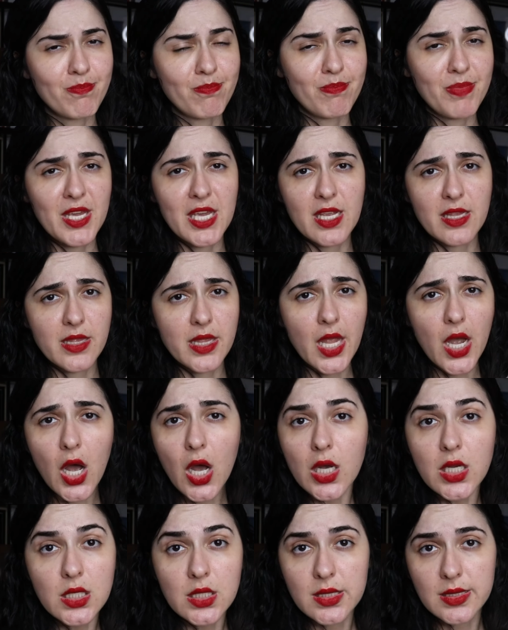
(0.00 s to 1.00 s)
being
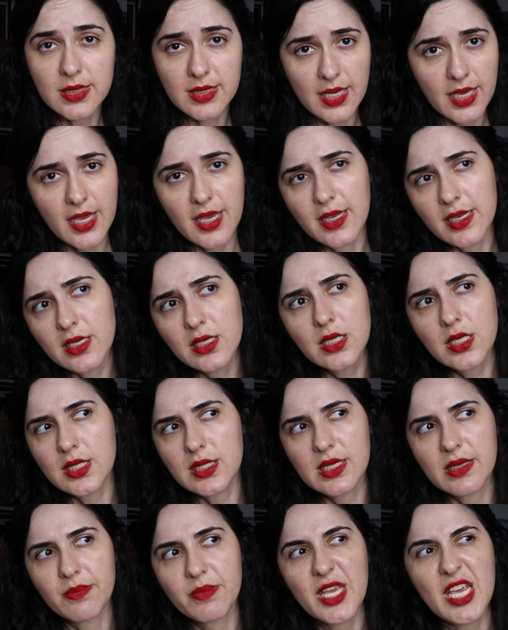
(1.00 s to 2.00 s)
dark-skinned,
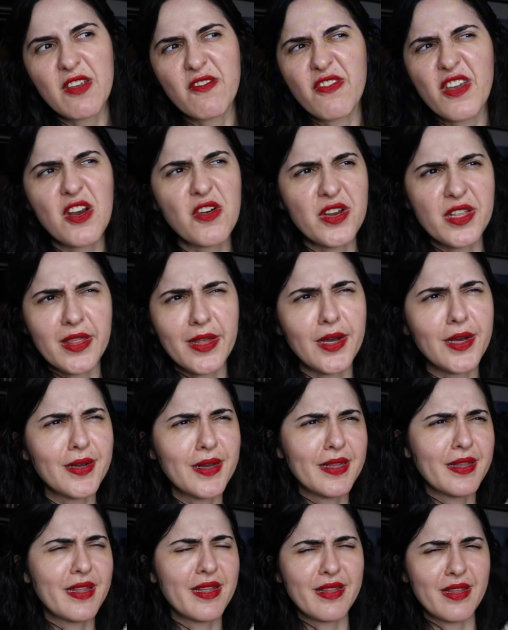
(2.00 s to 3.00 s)
as being very dark,
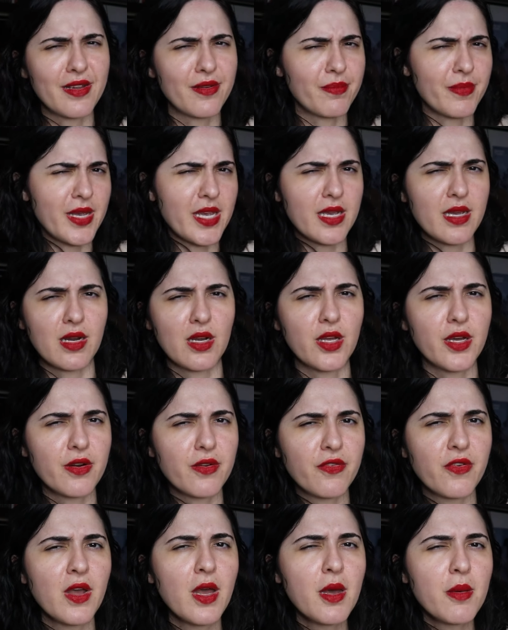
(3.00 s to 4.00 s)
and then they make a lot
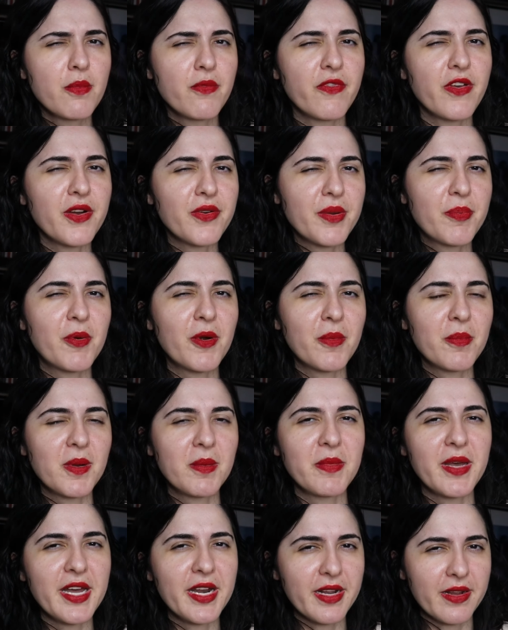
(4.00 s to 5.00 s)
of very
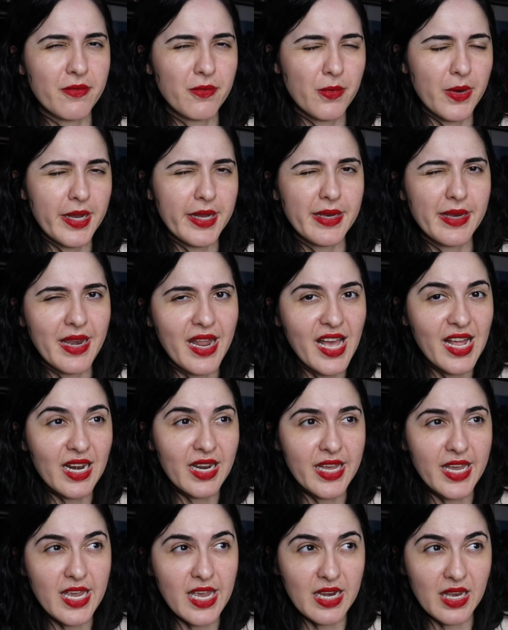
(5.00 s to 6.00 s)
problematic, right?
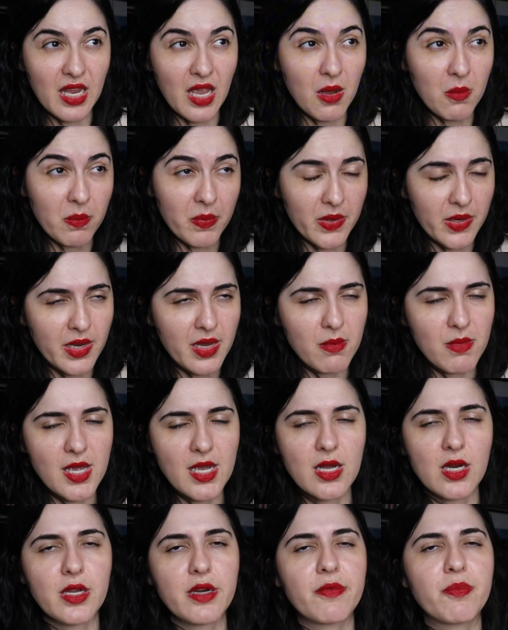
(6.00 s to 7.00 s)
Nellie and company
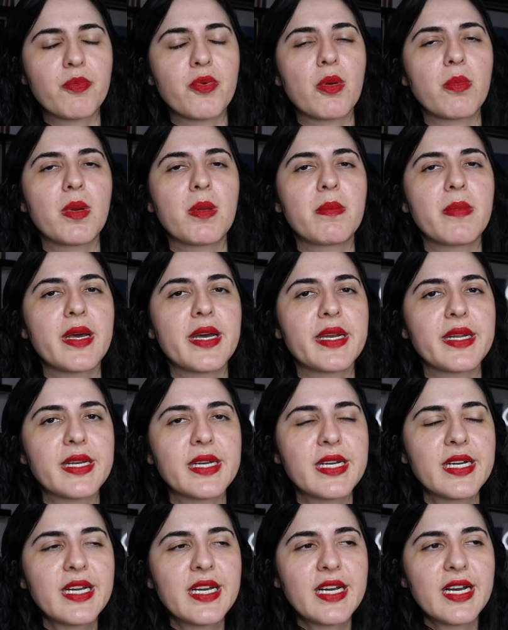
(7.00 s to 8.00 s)
make a lot of
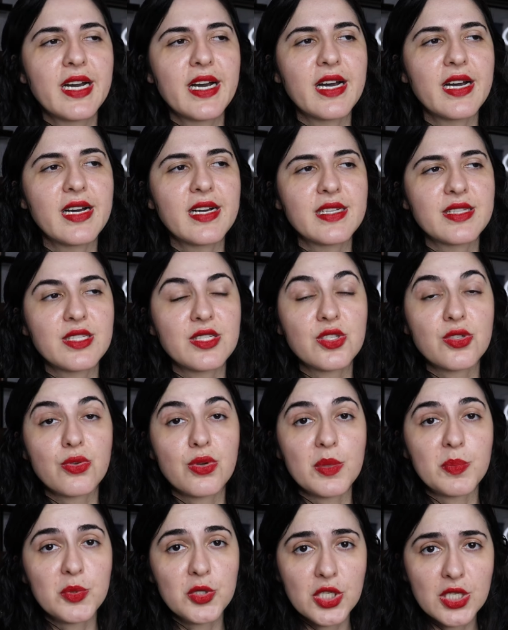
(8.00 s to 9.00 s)
problematic
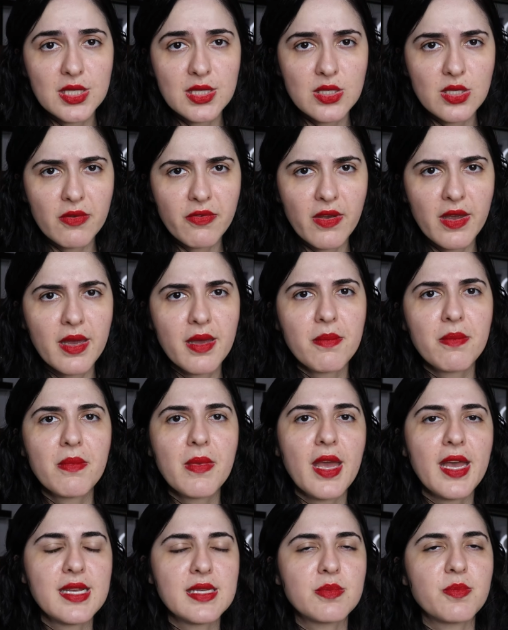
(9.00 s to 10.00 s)
descriptions of
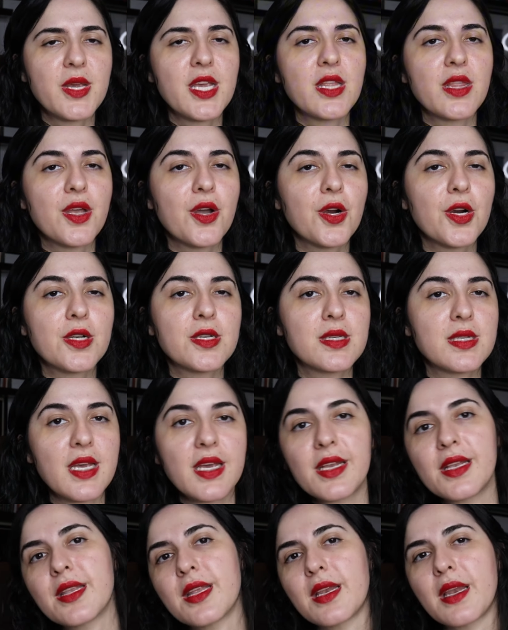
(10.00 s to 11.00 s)
him as being
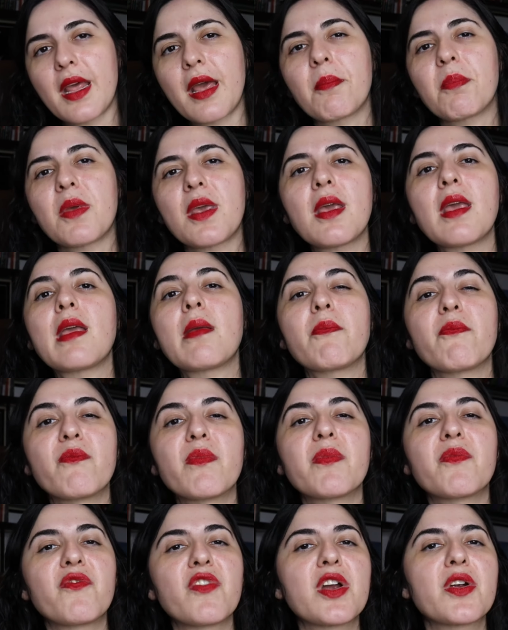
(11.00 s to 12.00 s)
dark-skinned, and that being
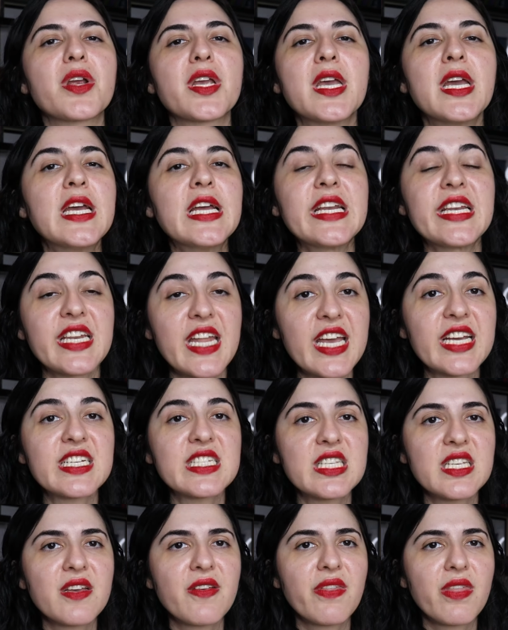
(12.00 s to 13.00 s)
very
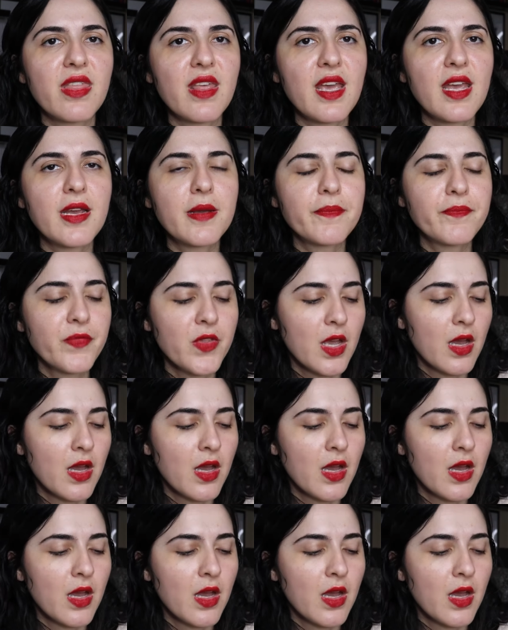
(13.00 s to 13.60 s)
negative thing.